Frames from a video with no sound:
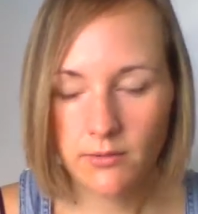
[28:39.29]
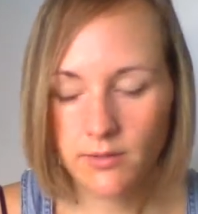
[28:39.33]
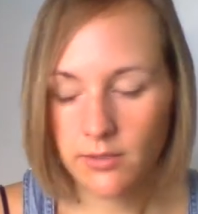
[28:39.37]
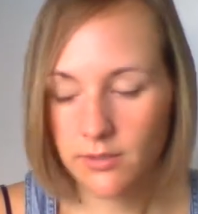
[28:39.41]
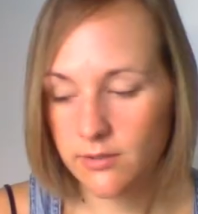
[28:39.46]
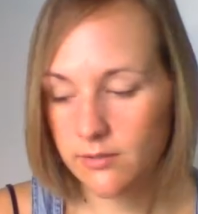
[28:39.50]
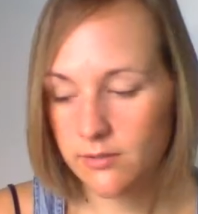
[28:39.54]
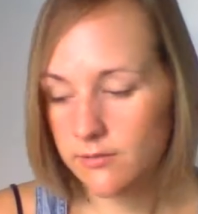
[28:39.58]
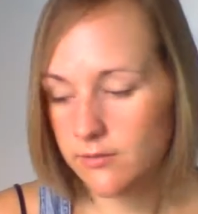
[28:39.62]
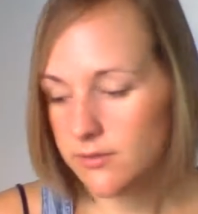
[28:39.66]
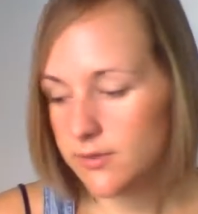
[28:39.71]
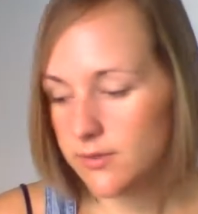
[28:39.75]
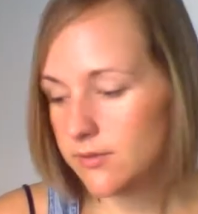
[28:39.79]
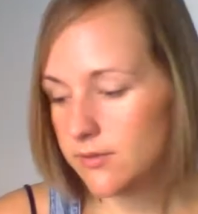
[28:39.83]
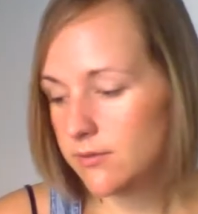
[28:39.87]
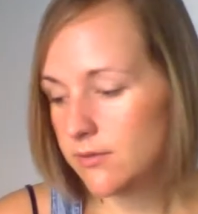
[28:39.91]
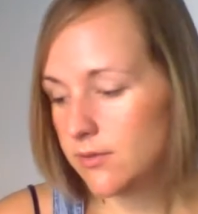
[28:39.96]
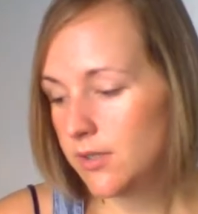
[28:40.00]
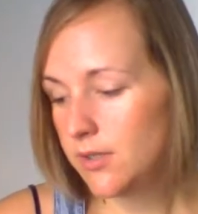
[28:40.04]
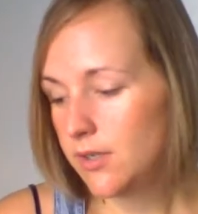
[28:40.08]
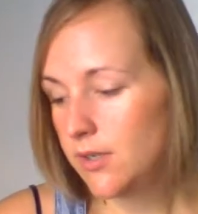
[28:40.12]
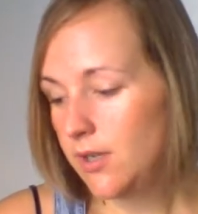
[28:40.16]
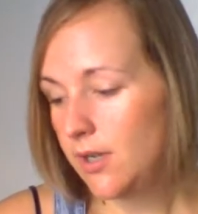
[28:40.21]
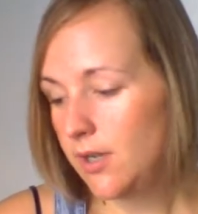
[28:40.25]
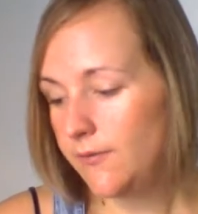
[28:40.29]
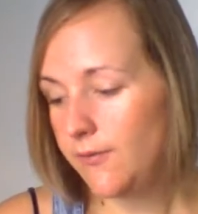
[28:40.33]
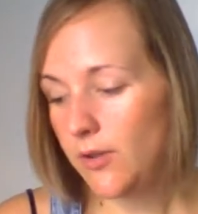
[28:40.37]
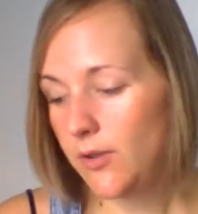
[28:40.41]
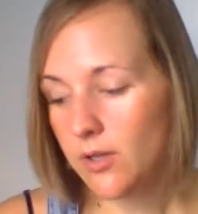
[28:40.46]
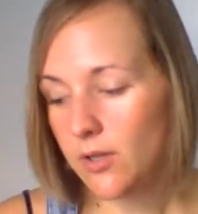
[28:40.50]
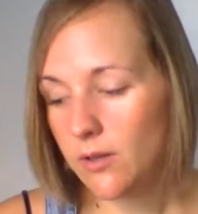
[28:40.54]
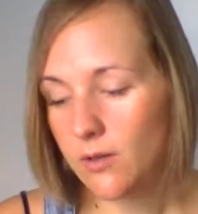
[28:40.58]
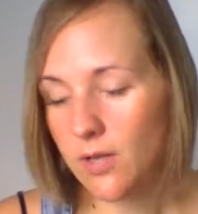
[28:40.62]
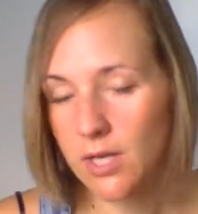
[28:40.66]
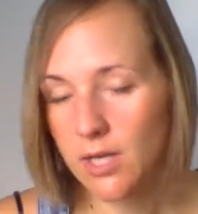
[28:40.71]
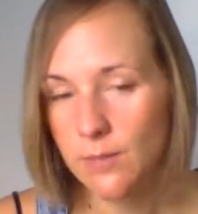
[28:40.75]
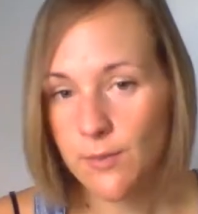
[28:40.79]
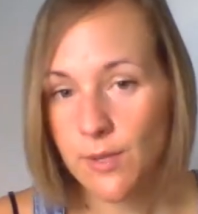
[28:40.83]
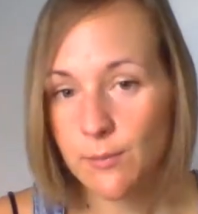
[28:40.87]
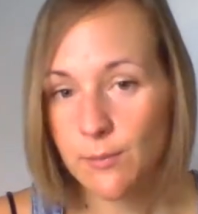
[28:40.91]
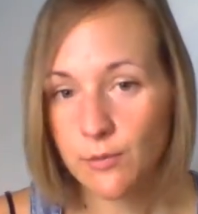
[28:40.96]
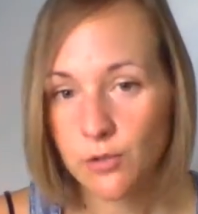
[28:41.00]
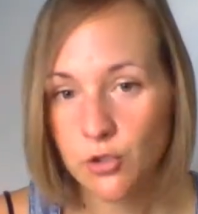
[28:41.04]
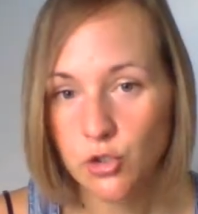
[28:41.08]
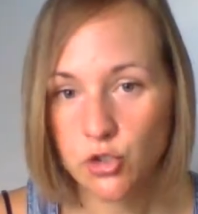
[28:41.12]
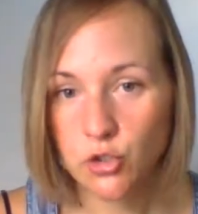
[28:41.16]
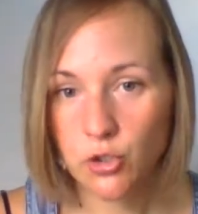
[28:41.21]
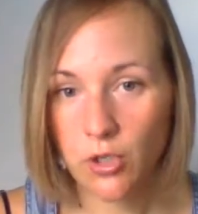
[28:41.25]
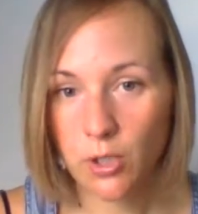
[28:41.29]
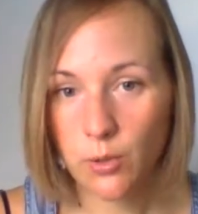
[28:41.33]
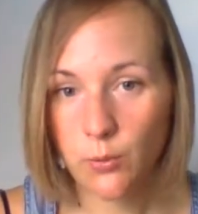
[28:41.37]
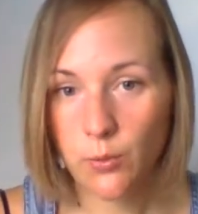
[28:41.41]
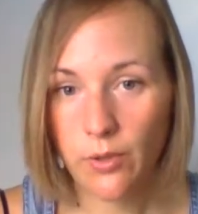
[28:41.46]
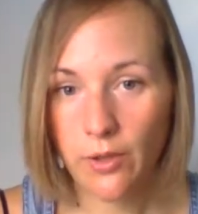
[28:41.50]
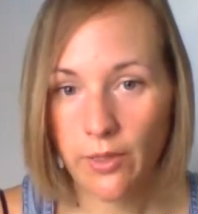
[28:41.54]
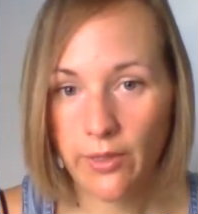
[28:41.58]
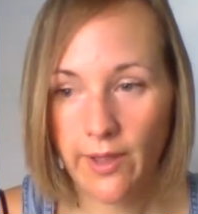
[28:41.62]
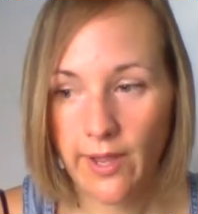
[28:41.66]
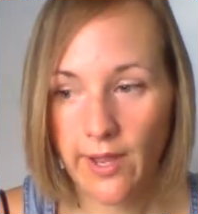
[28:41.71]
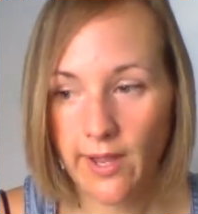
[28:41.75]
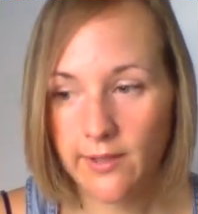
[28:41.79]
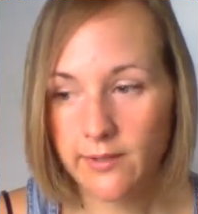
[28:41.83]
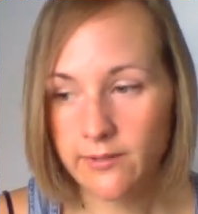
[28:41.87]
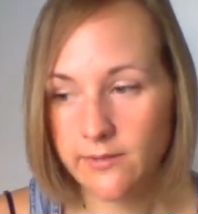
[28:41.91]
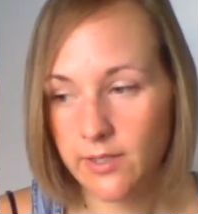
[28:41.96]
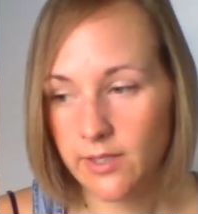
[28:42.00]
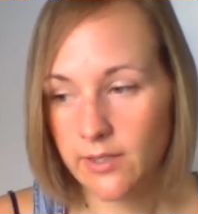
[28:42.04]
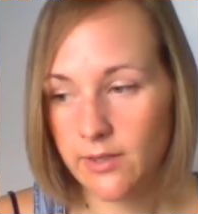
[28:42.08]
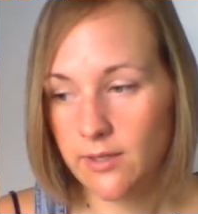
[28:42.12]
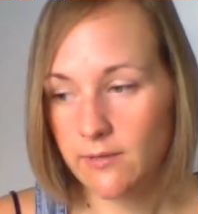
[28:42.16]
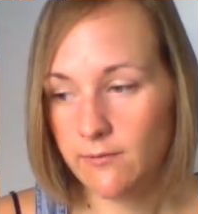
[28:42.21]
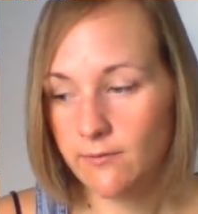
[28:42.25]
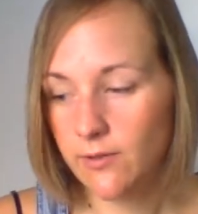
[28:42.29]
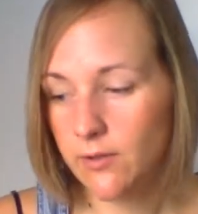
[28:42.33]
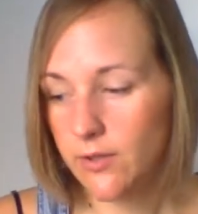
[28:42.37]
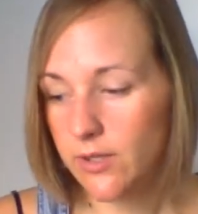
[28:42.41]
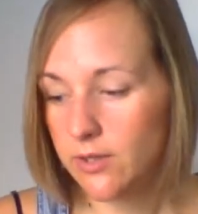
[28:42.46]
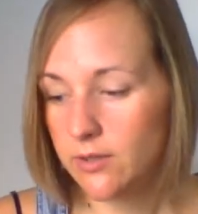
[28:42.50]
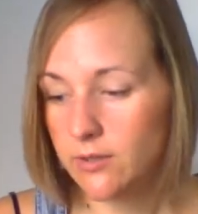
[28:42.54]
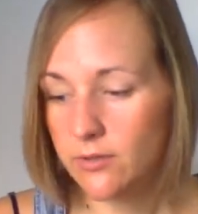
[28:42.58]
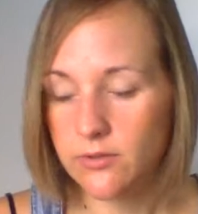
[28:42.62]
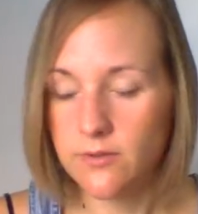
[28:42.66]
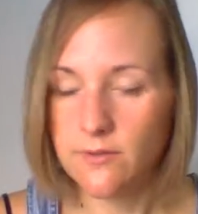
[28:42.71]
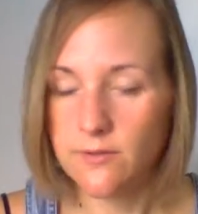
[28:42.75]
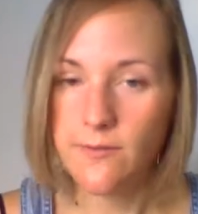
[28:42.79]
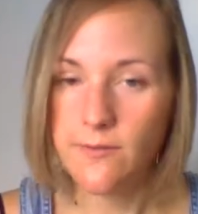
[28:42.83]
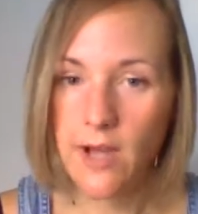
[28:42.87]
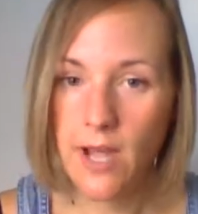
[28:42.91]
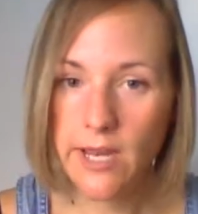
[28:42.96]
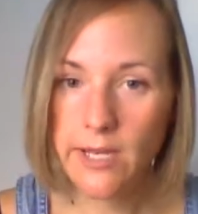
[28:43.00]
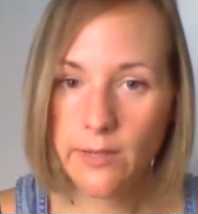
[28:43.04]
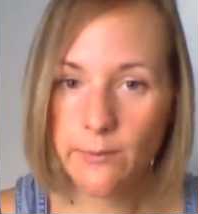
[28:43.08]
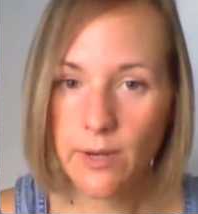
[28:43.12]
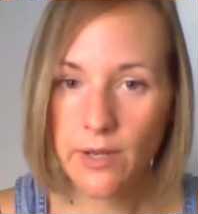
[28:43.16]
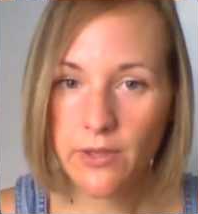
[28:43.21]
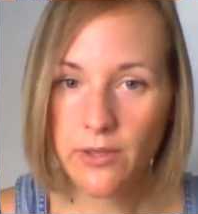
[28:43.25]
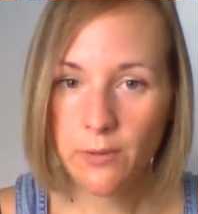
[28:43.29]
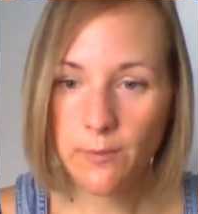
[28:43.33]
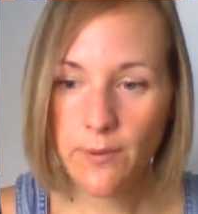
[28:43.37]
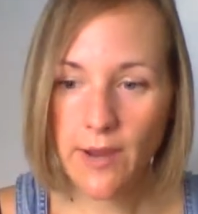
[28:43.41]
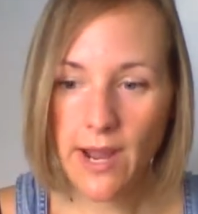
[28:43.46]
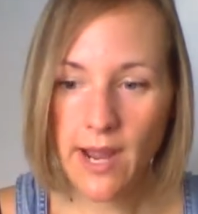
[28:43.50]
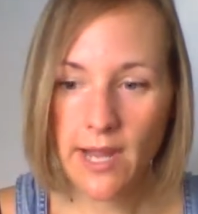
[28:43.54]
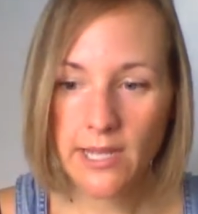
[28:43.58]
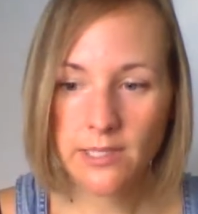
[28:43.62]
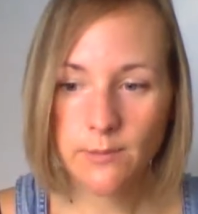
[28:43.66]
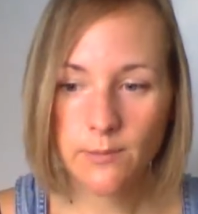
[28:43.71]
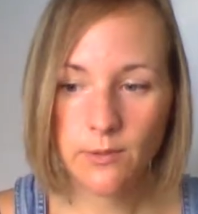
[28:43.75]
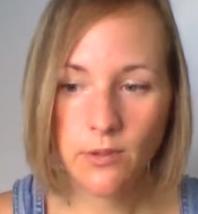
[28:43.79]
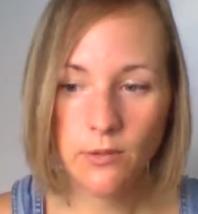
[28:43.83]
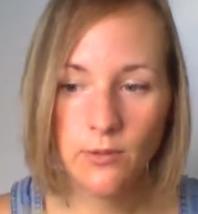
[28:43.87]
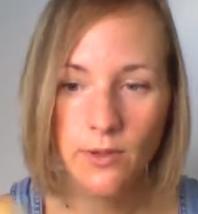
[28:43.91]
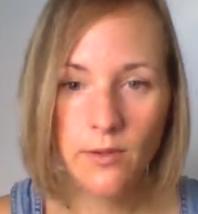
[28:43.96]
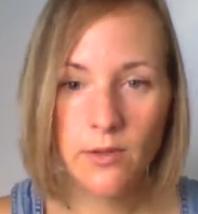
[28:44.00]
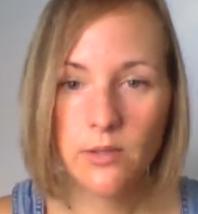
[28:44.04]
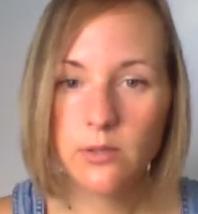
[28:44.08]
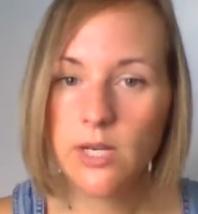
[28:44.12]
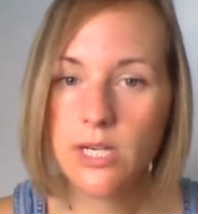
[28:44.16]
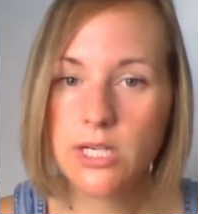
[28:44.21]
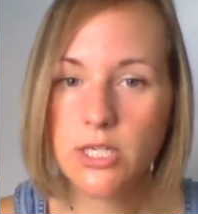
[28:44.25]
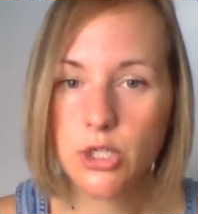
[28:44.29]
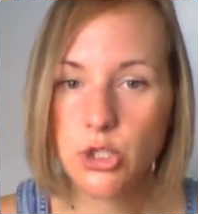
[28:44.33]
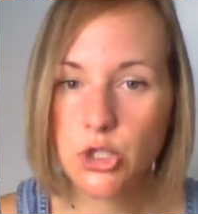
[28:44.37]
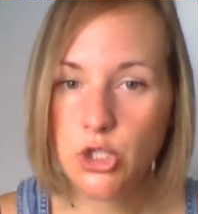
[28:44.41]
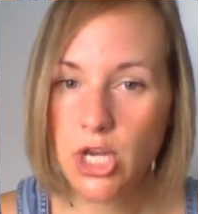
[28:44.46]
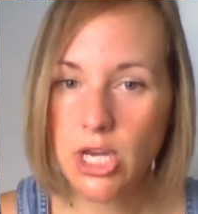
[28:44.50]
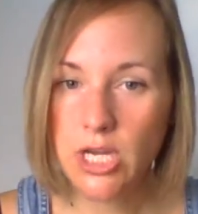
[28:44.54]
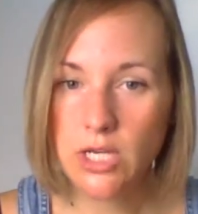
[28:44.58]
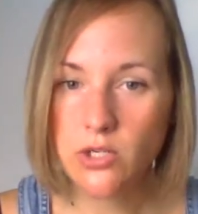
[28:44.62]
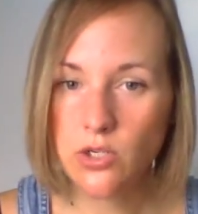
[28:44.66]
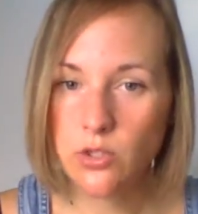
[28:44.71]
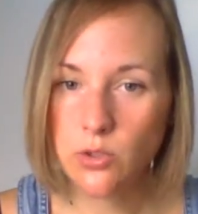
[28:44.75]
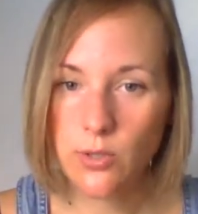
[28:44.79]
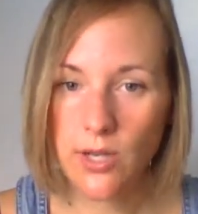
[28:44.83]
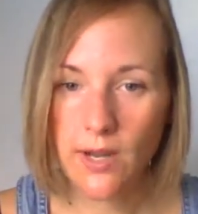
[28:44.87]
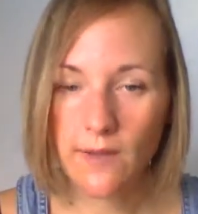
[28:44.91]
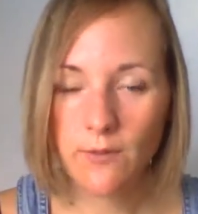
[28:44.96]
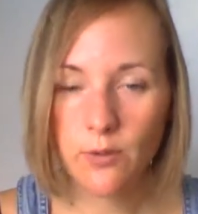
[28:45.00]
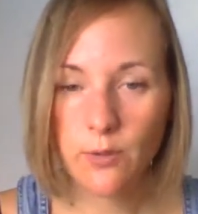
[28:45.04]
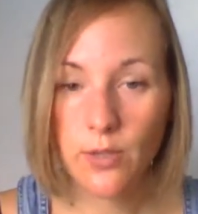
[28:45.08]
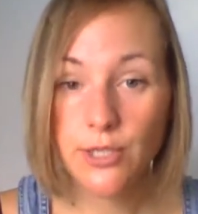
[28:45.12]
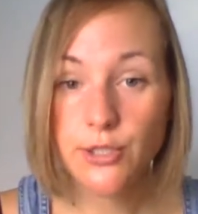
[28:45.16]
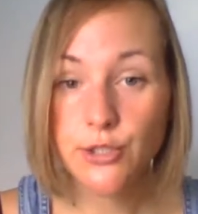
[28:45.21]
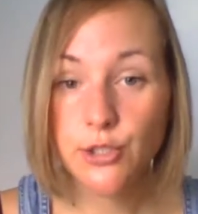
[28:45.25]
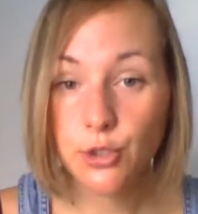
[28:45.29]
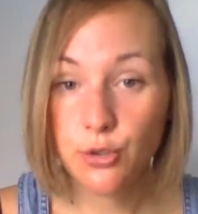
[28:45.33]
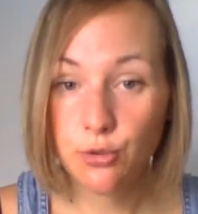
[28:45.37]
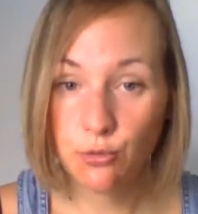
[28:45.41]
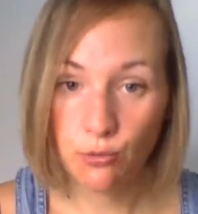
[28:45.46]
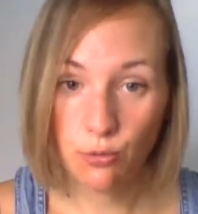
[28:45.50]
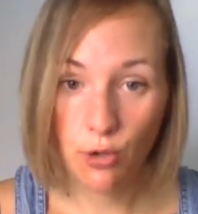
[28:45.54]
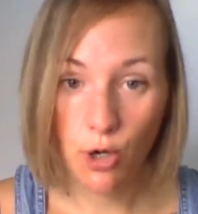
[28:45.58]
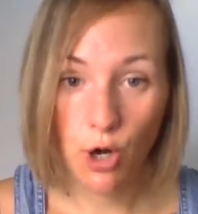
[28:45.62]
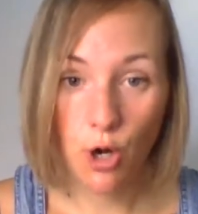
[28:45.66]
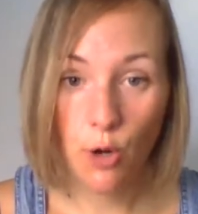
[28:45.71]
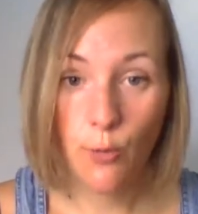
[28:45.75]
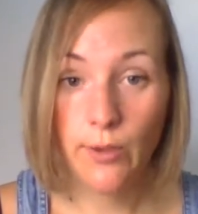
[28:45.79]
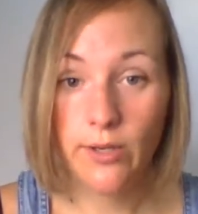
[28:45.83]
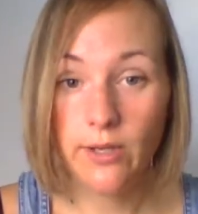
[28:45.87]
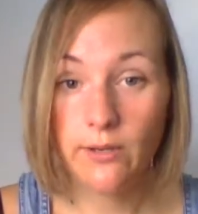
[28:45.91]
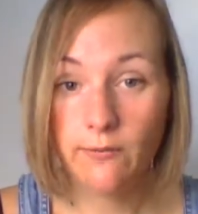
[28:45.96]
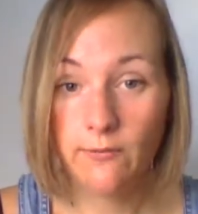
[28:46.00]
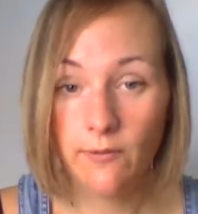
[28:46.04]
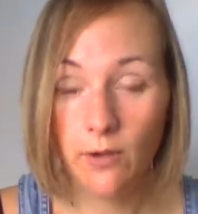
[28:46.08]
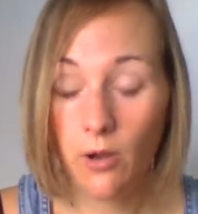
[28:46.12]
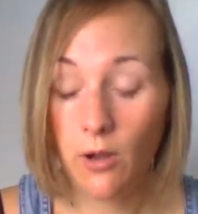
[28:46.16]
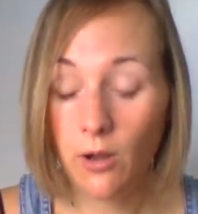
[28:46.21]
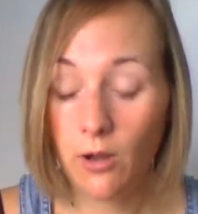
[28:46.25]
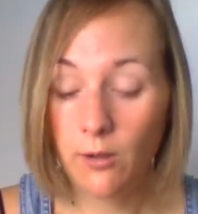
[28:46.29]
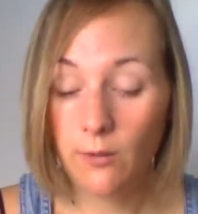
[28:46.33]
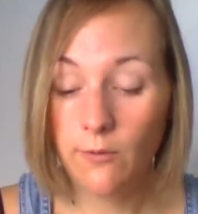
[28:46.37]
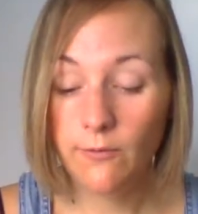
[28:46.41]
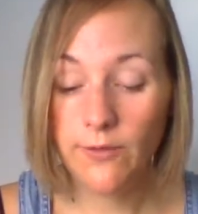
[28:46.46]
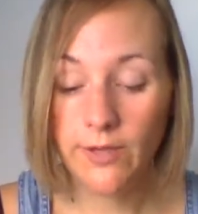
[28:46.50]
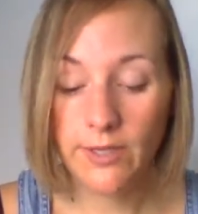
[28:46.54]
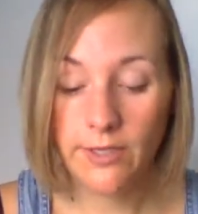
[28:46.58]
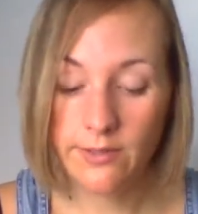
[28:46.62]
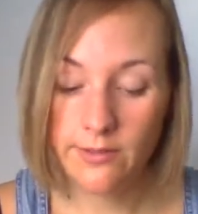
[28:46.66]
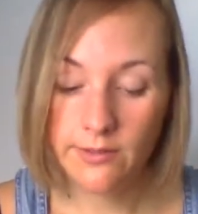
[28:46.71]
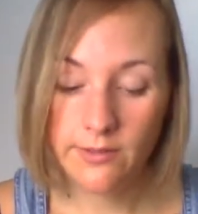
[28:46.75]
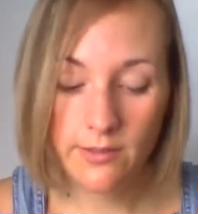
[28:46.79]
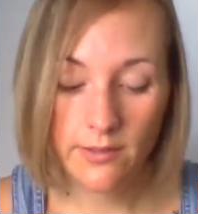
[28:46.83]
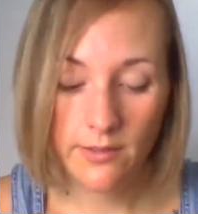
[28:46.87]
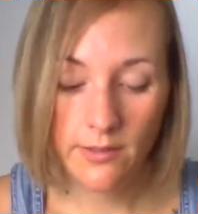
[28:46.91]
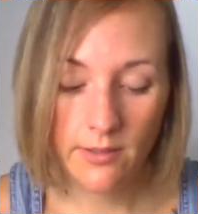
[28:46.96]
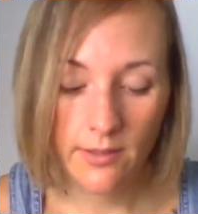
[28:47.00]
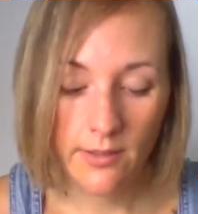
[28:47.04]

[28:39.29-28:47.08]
And I feel like a lot of people struggle with that. It's like they feel like they're defined by their past, but you have the right to change, and you have the right to grow and evolve. And